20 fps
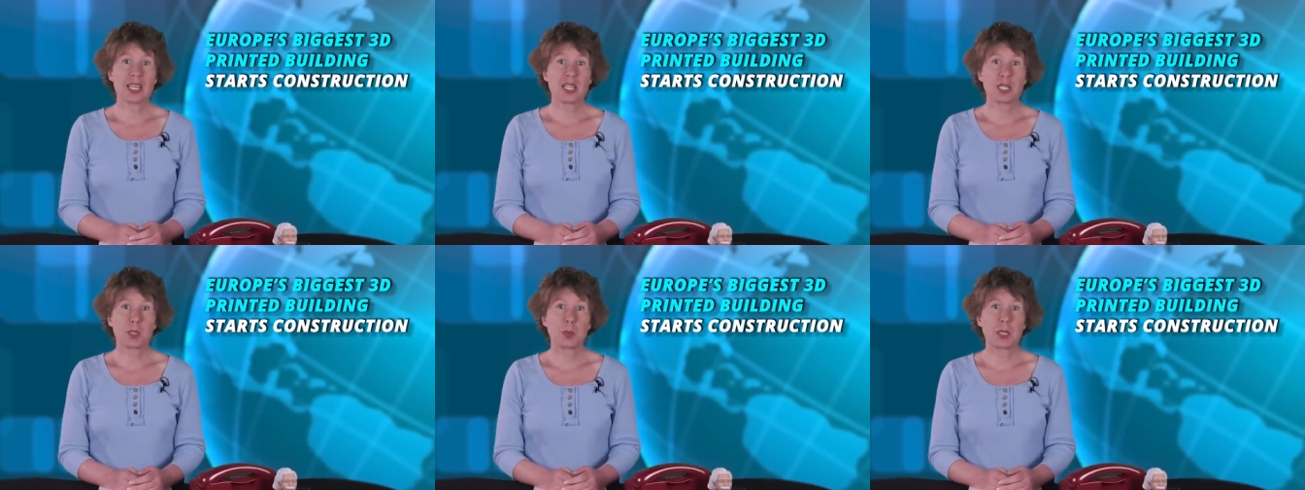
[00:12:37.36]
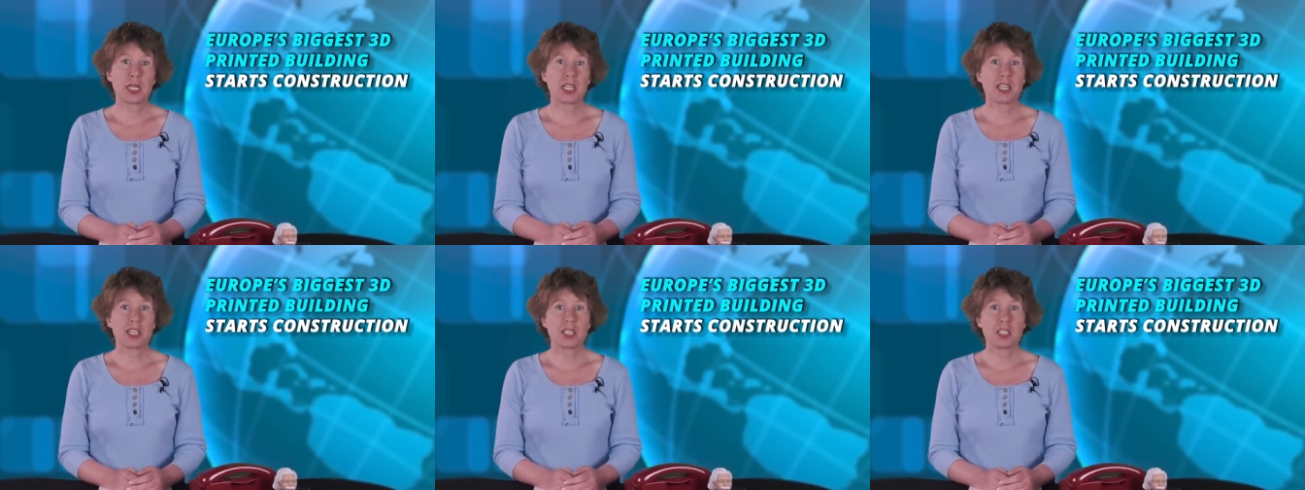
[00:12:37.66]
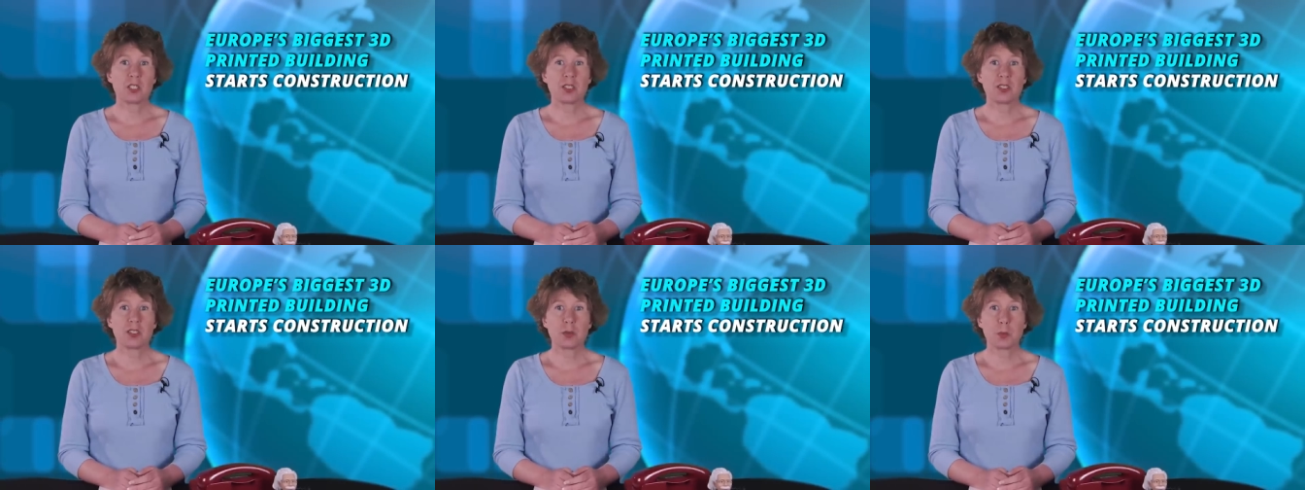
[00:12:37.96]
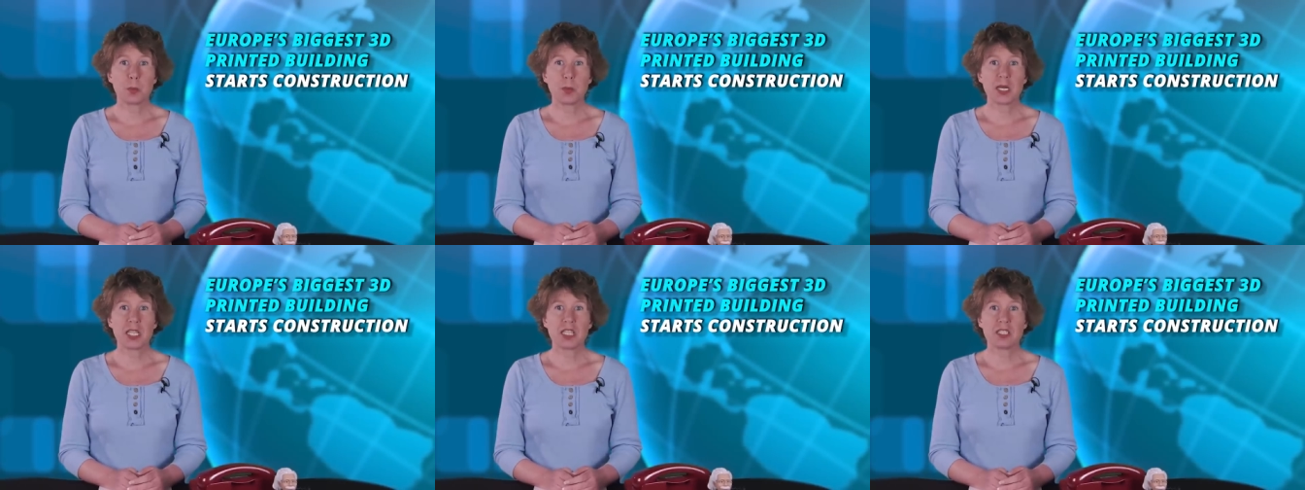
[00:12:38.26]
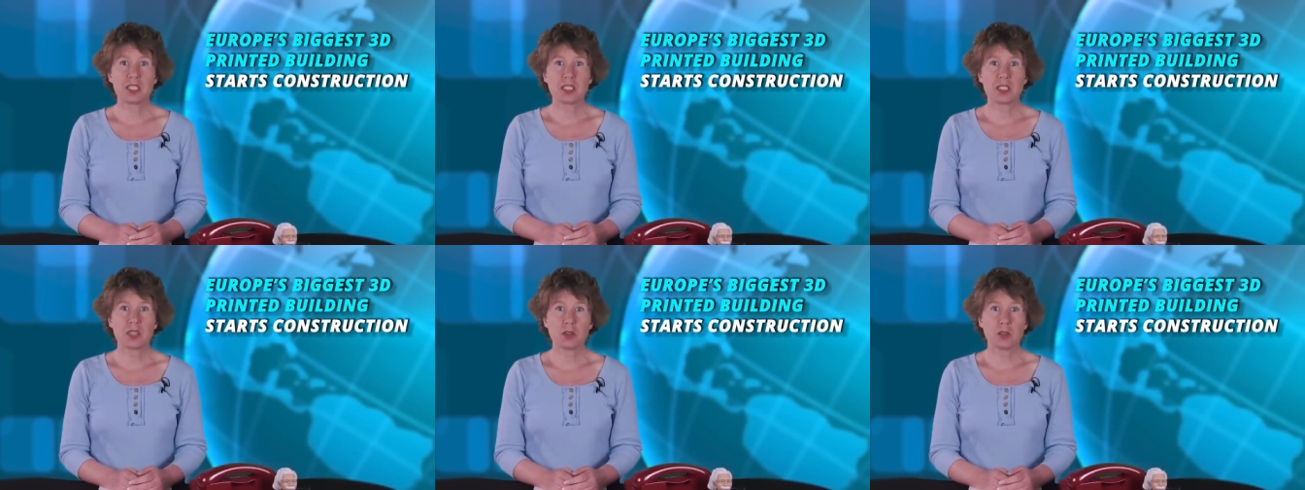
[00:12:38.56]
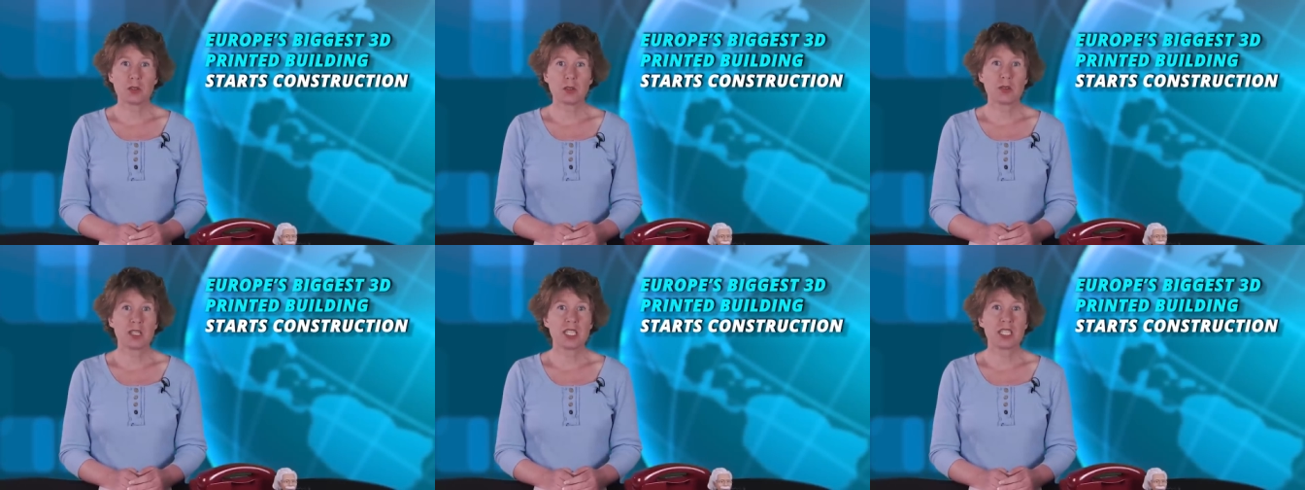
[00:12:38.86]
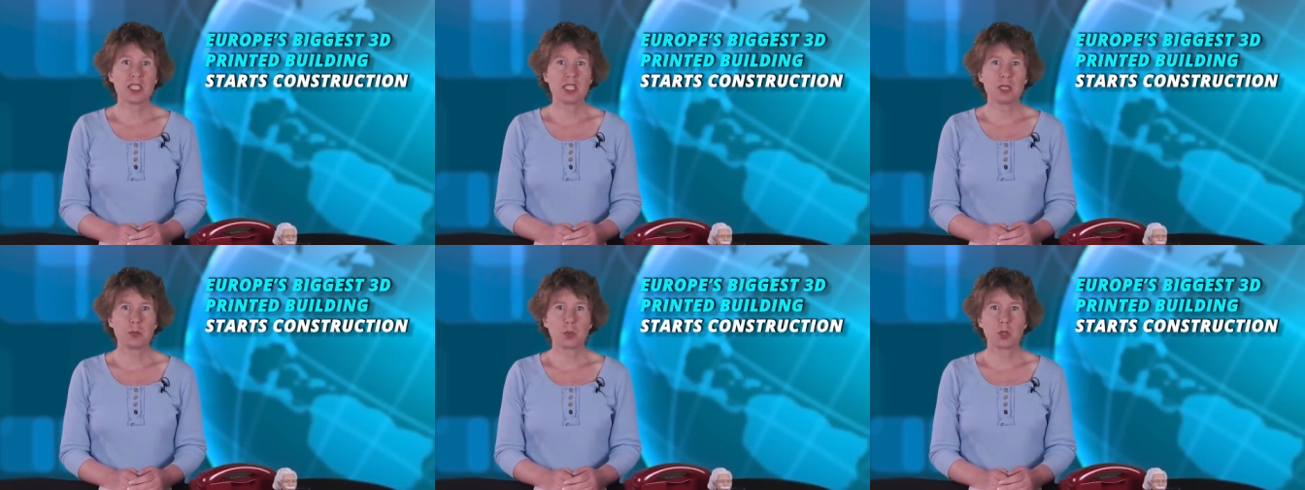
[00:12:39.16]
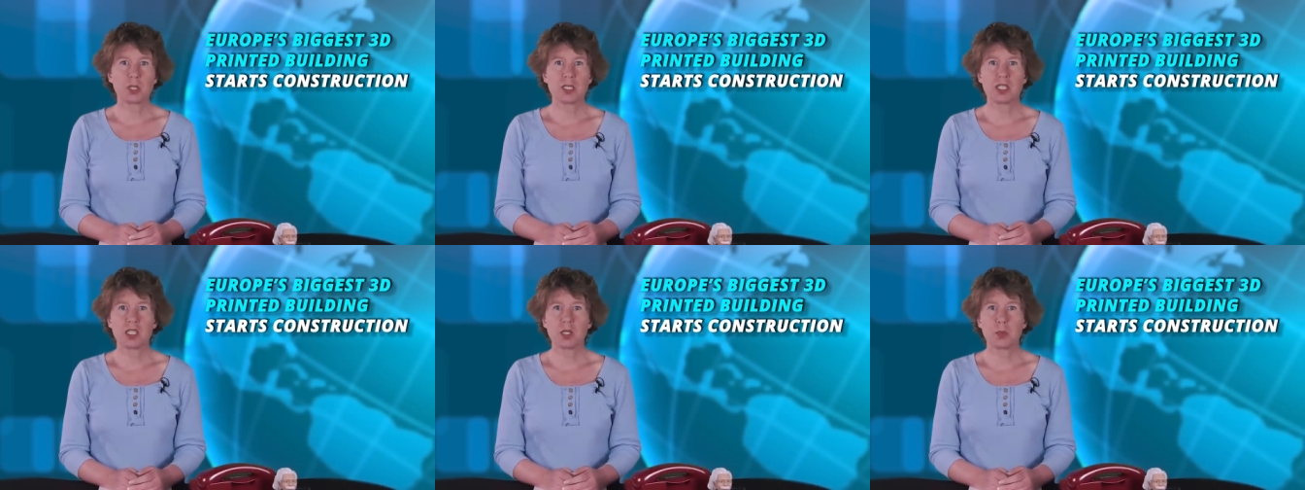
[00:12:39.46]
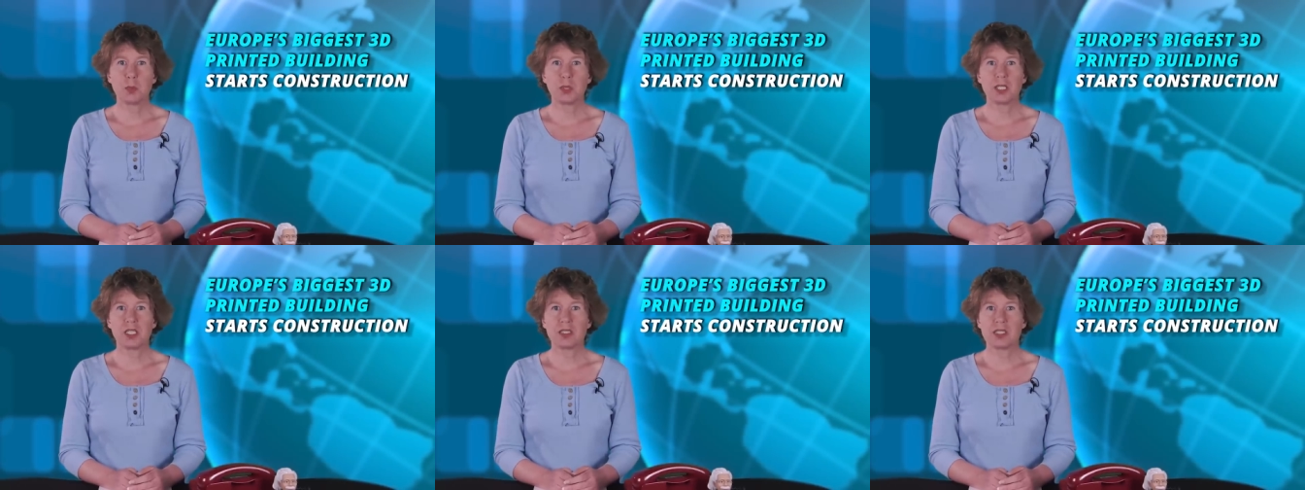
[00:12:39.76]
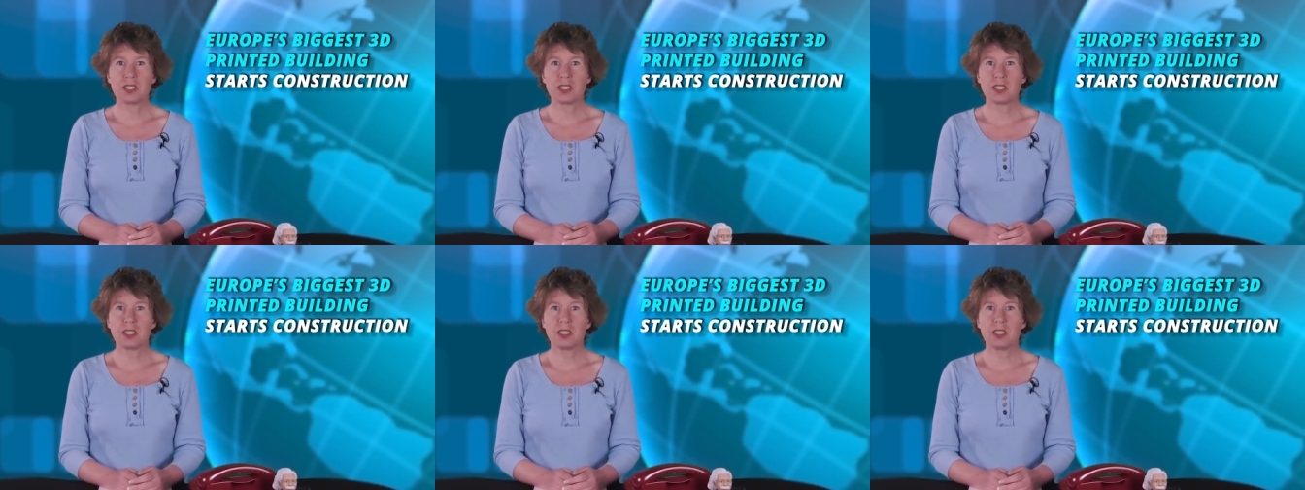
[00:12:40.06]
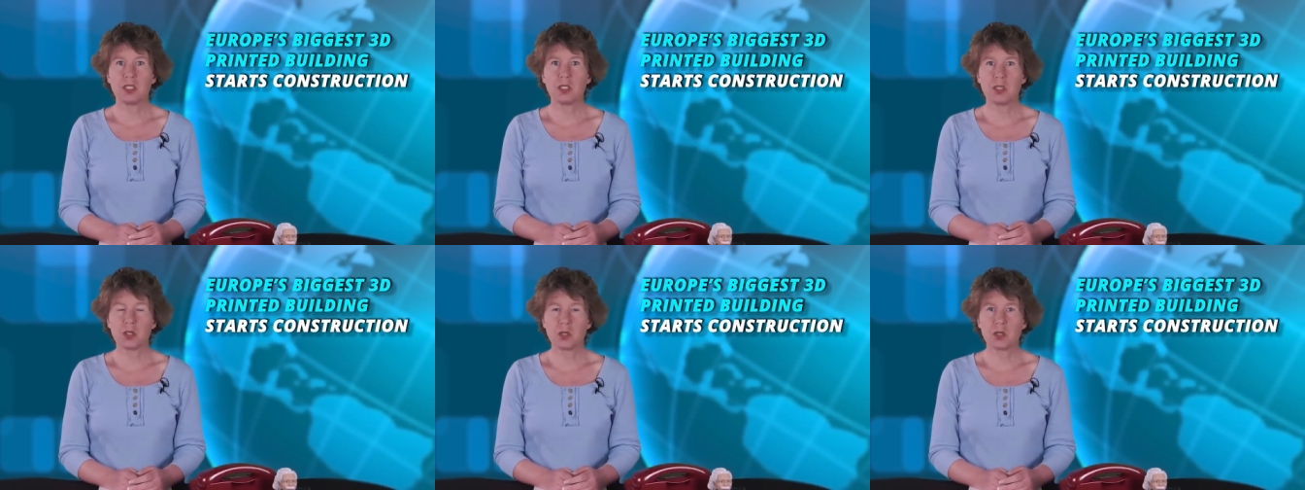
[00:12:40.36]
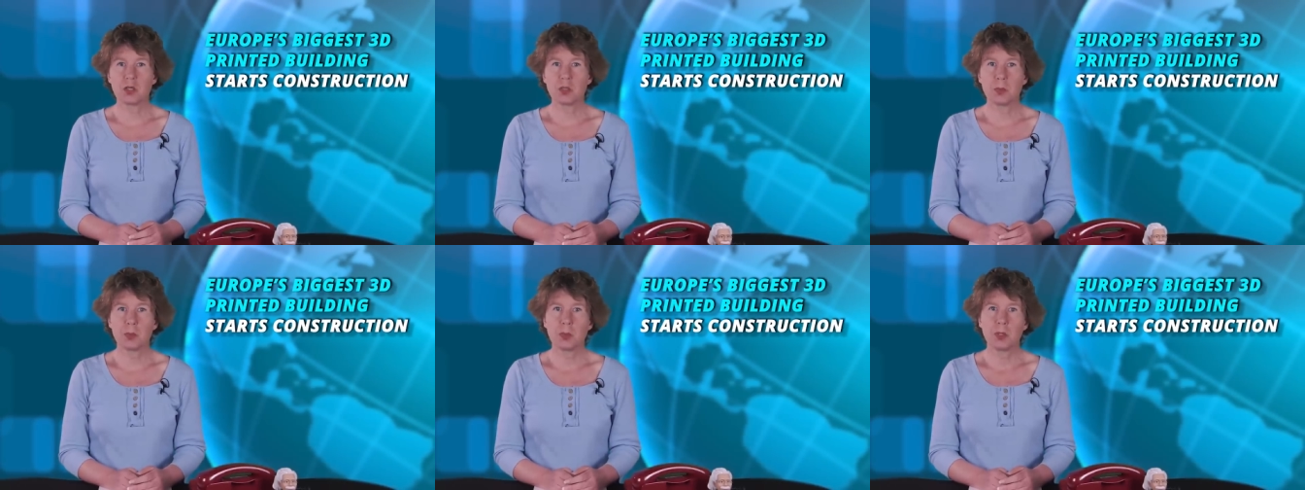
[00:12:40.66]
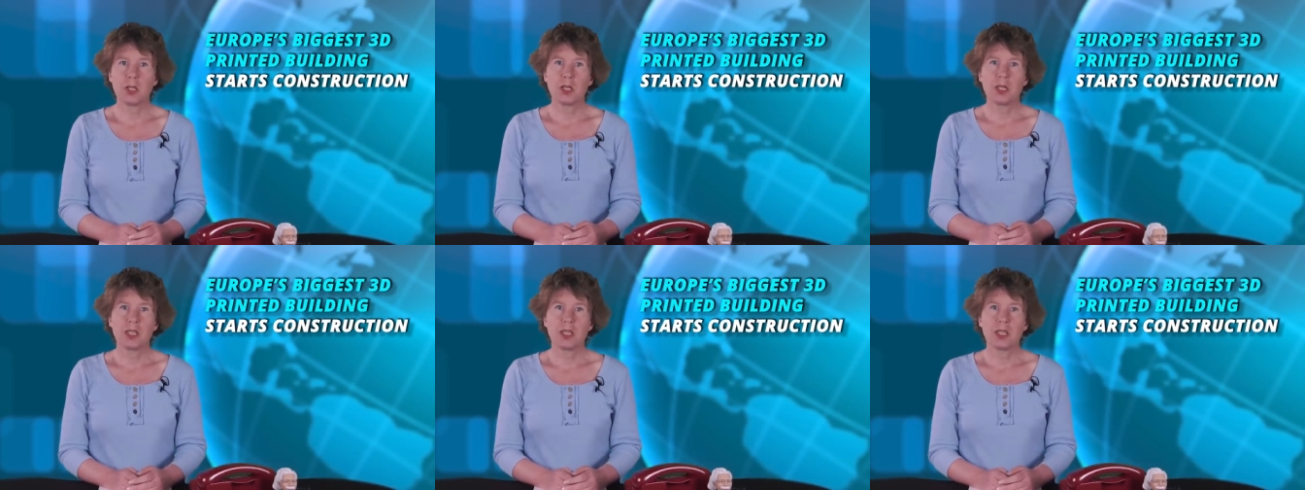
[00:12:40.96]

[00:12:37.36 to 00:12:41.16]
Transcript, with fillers: has begun on the biggest 3D printed building in Europe.